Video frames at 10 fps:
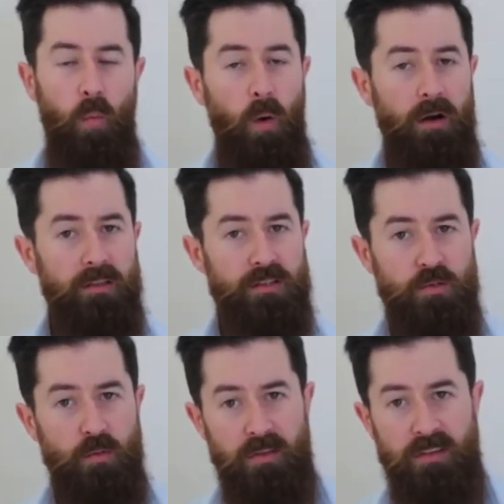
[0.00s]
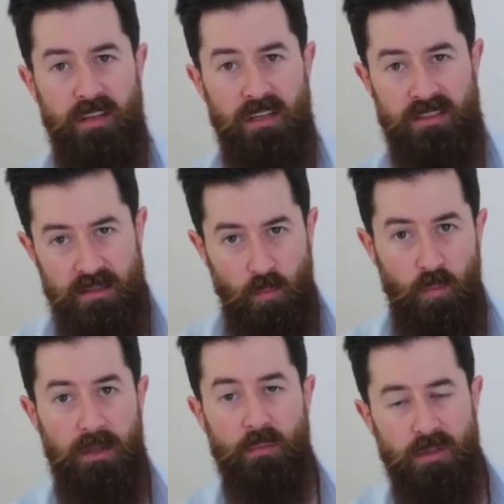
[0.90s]
what are the sort of things that
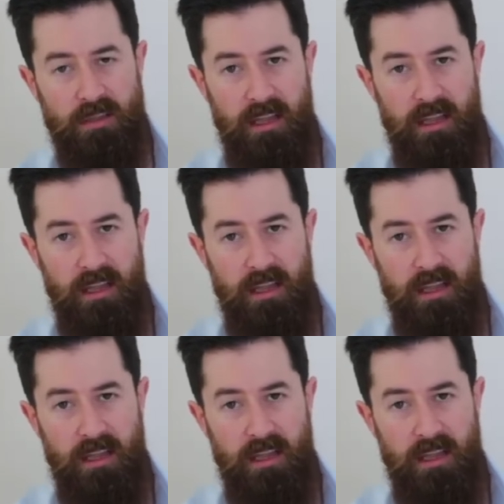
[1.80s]
we would